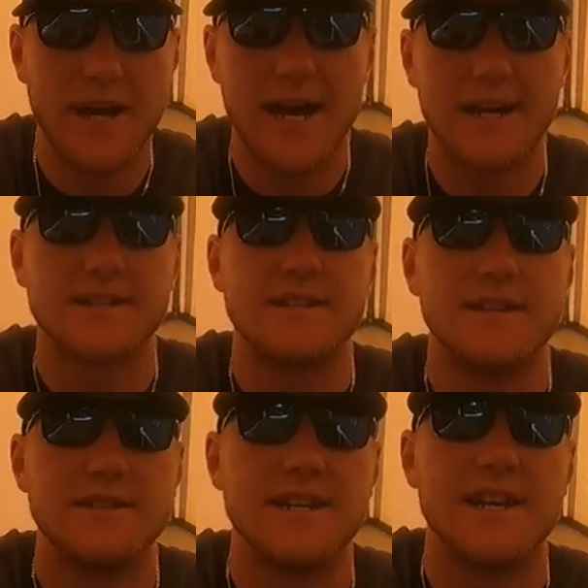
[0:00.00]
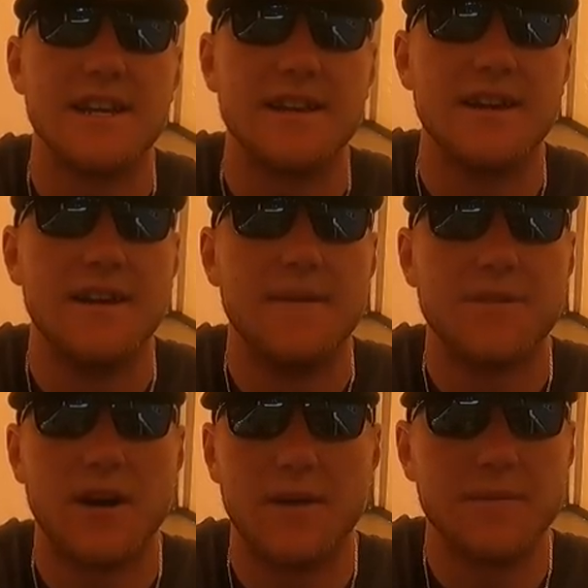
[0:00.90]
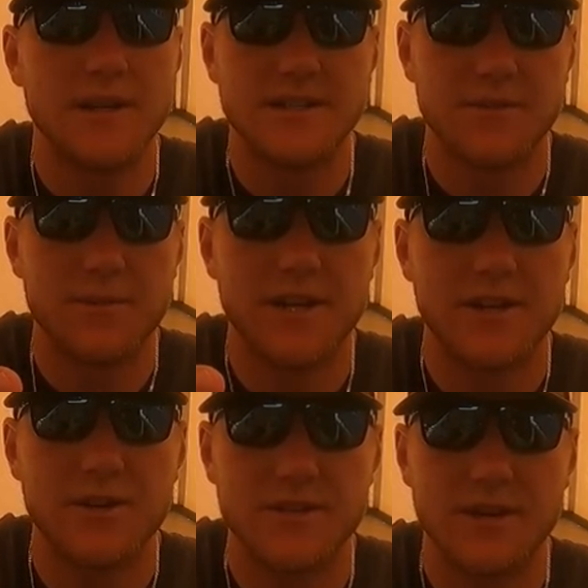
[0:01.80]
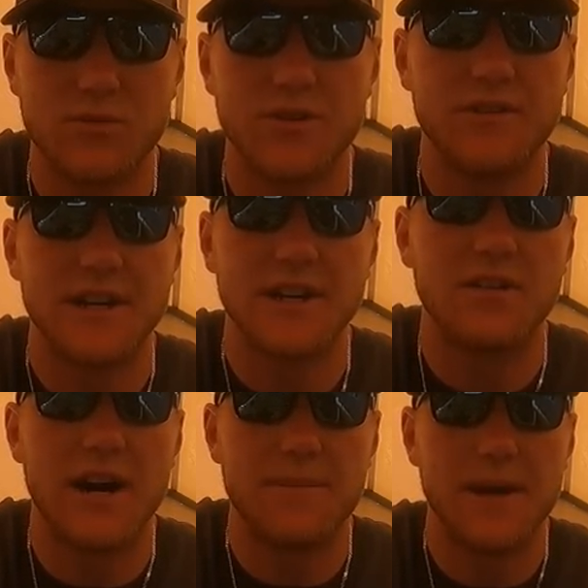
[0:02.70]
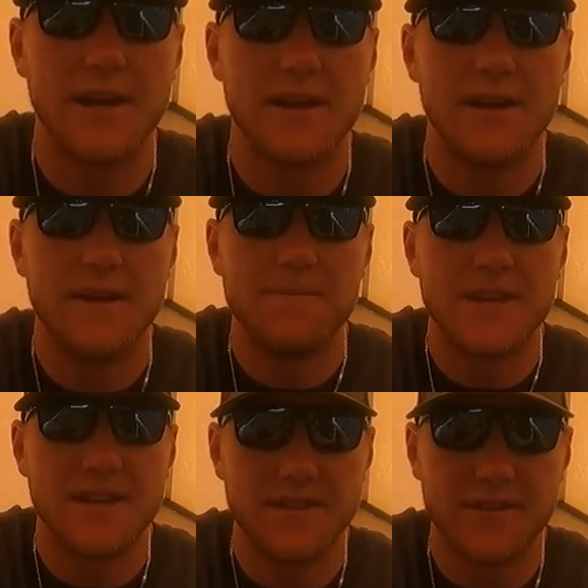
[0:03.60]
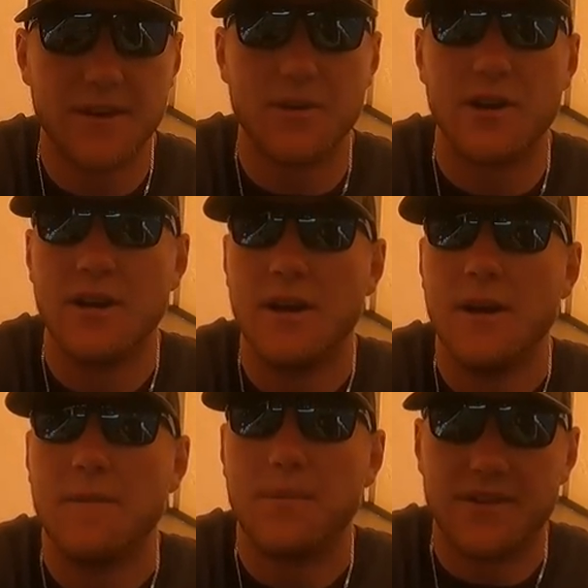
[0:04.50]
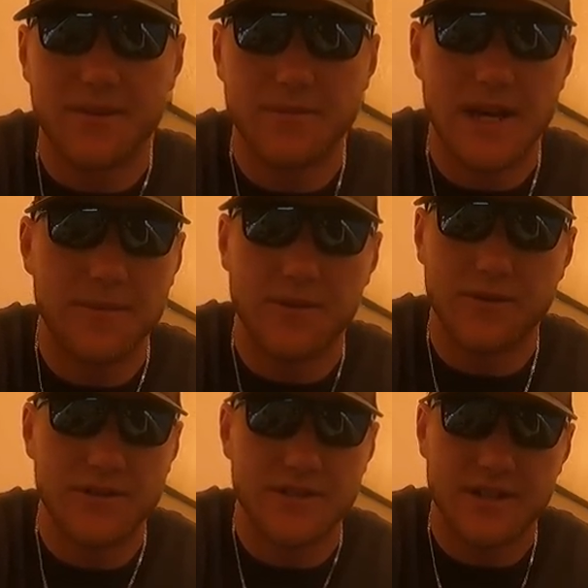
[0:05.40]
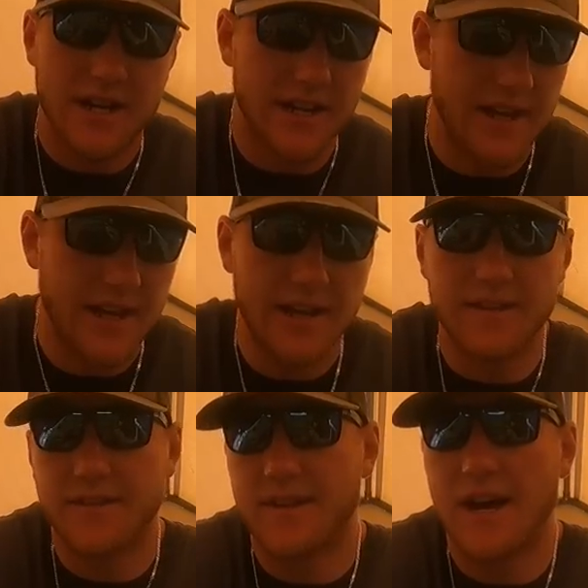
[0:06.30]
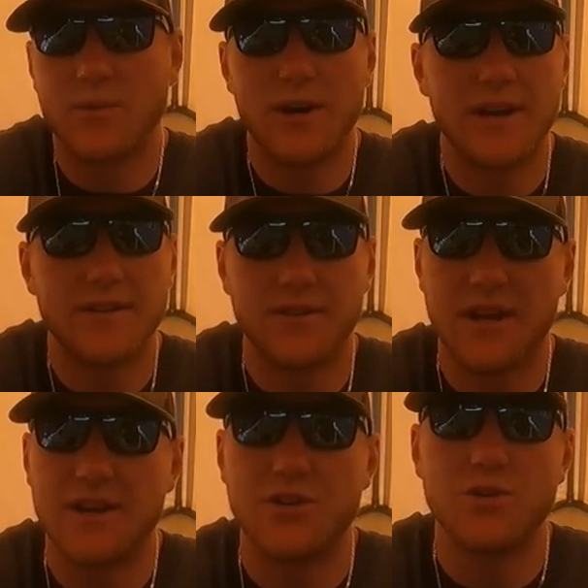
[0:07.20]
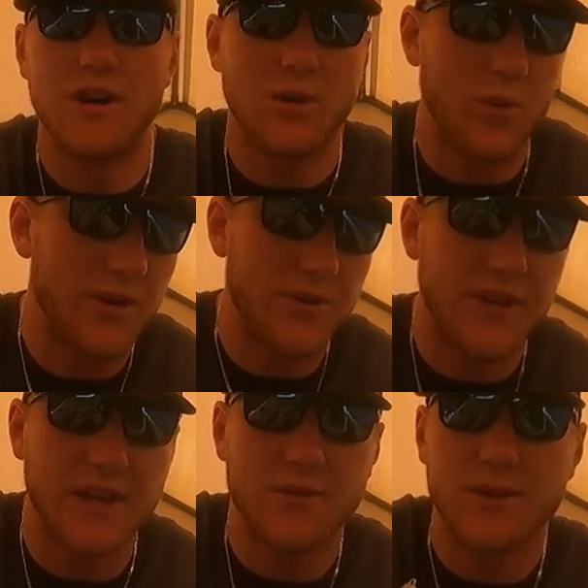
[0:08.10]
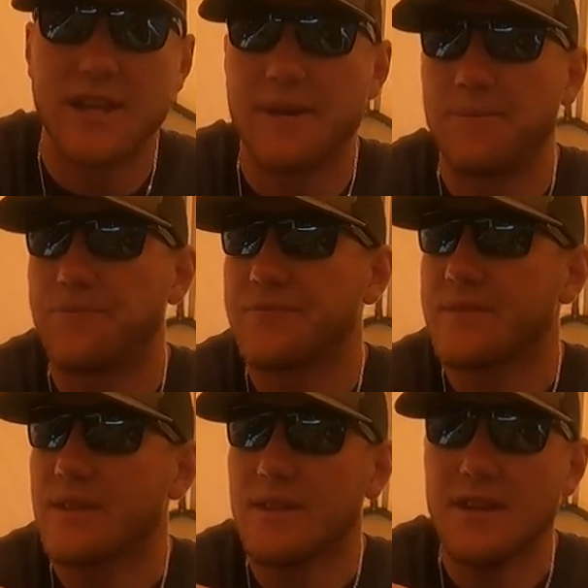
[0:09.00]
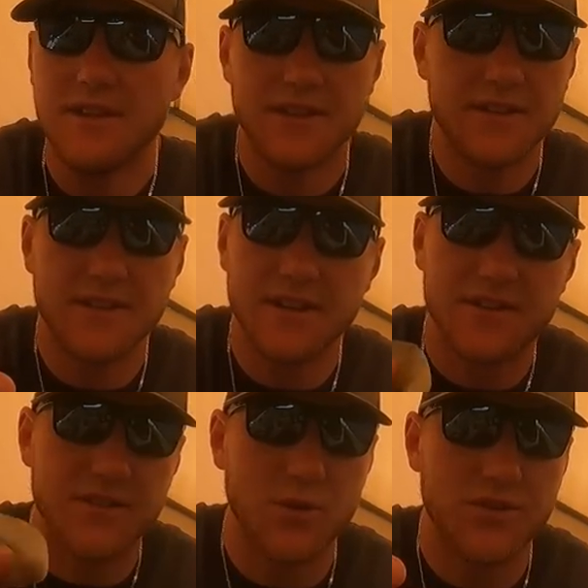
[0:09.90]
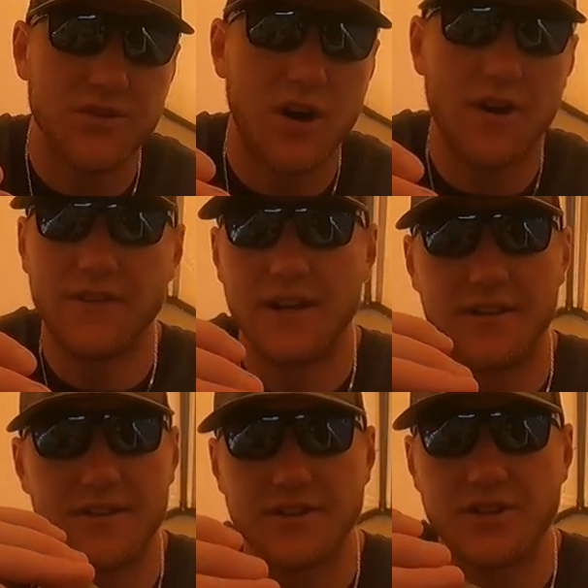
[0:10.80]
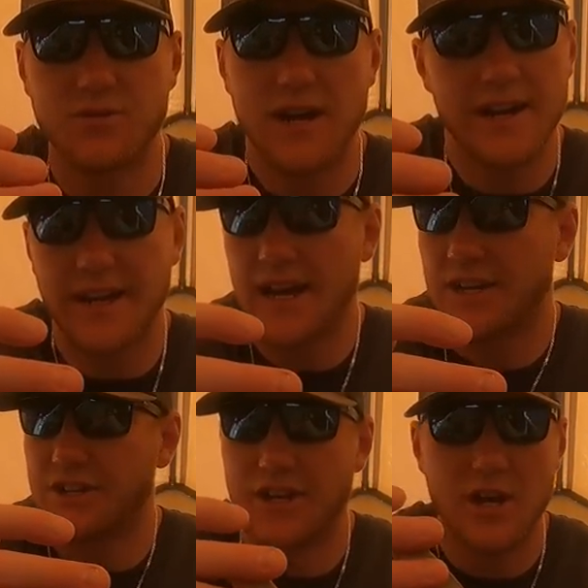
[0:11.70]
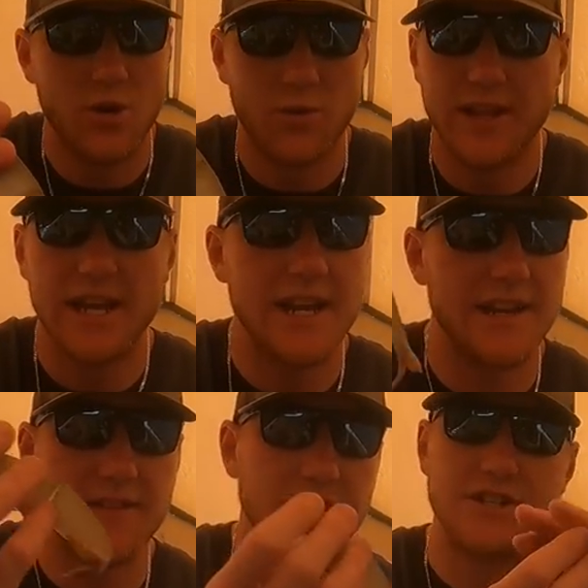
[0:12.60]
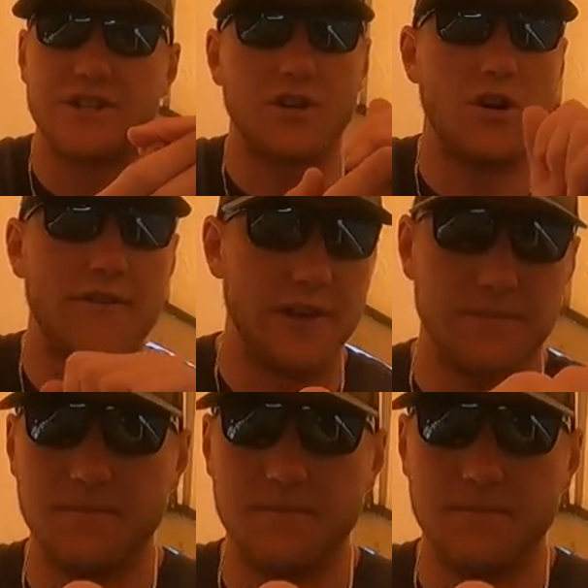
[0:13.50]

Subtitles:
bass to eat, because everybody knows they really like a glide bait in the summer, but sometimes they'll just kind of hit it sideways. They'll kind of do a lot of weird things with it. This thing's so soft and has such an erratic action. When they eat it, they just engulf it